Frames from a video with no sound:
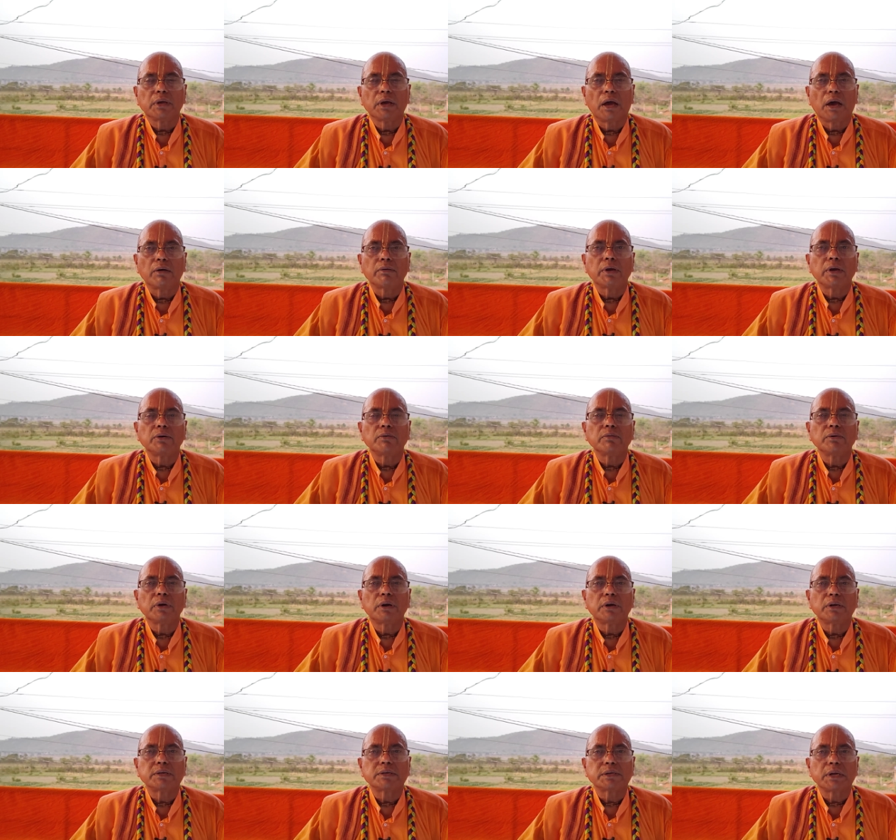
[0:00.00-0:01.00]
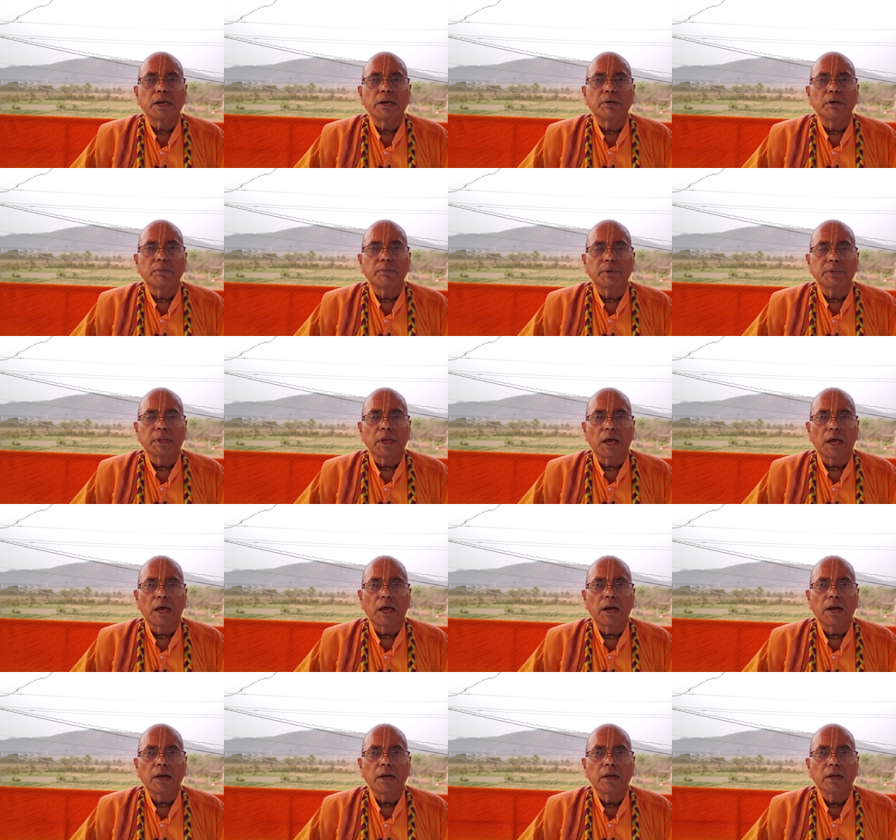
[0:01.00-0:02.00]
How can we understand
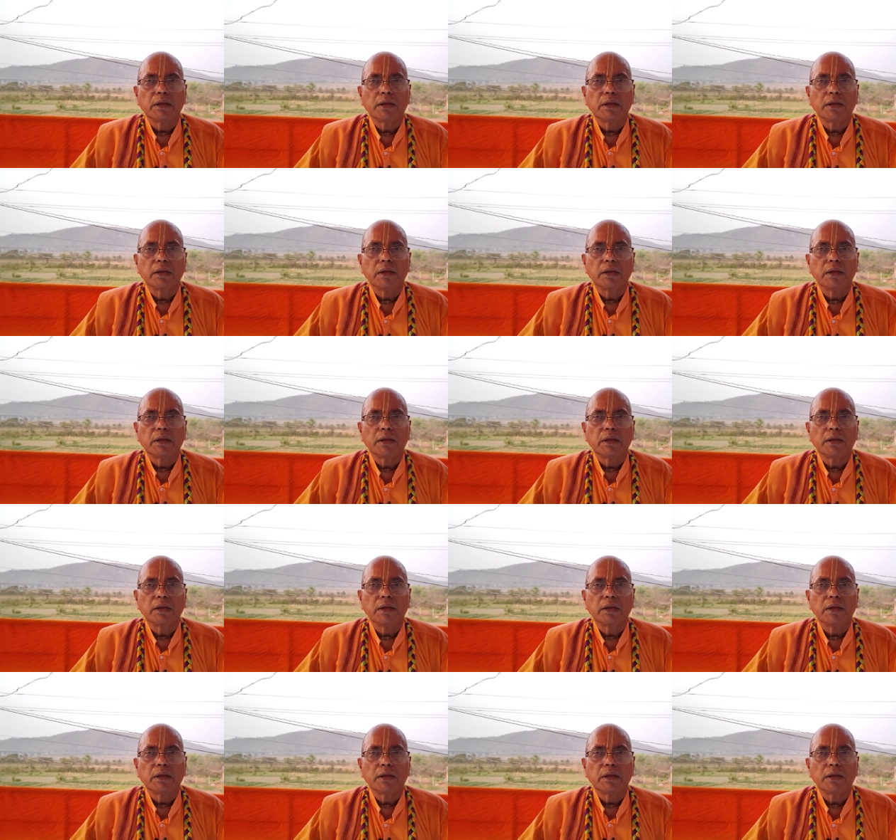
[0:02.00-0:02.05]
avatar?